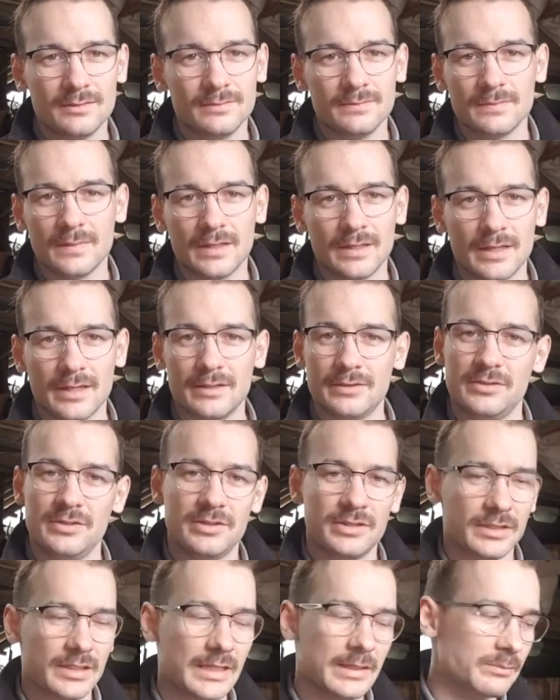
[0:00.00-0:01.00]
again, you
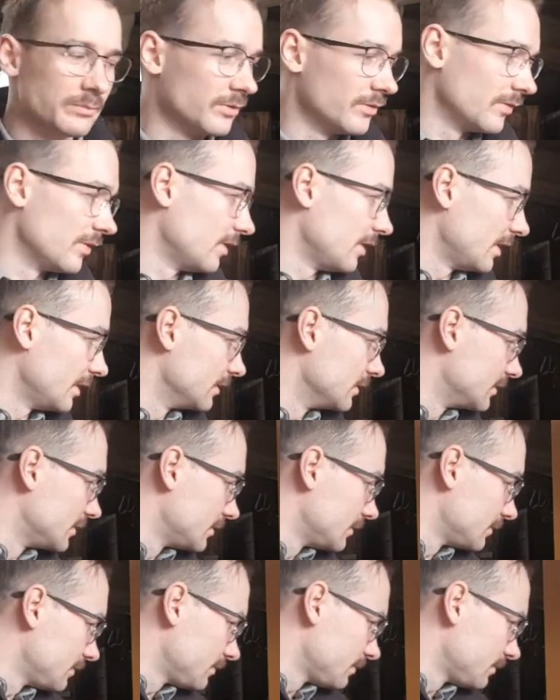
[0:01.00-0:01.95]
can improvise